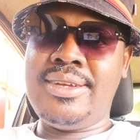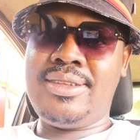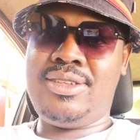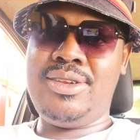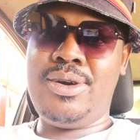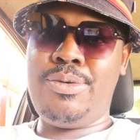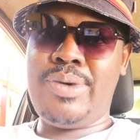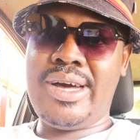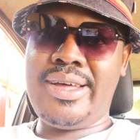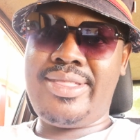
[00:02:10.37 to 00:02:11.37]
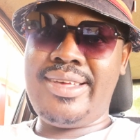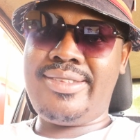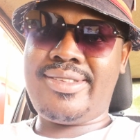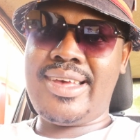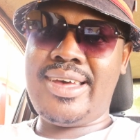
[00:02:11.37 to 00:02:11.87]

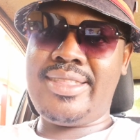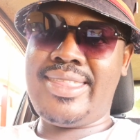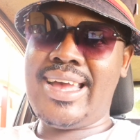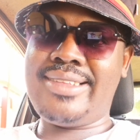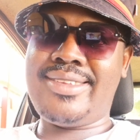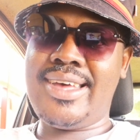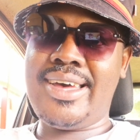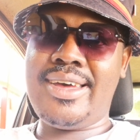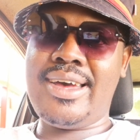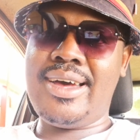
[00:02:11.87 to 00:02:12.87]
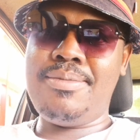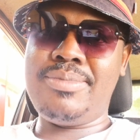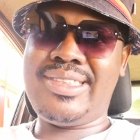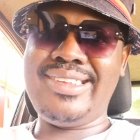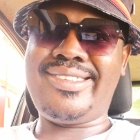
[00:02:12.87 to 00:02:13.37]
there's
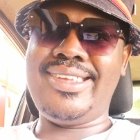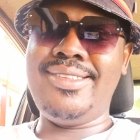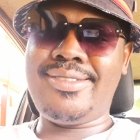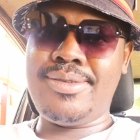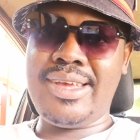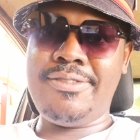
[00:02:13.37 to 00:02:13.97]
that distance